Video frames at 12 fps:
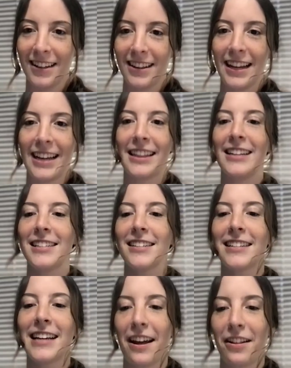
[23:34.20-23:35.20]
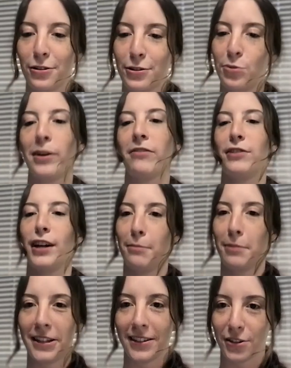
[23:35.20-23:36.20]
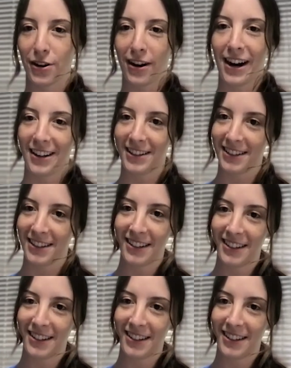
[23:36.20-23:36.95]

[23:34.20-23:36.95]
Like, this is Taylor Swift type Easter eggs.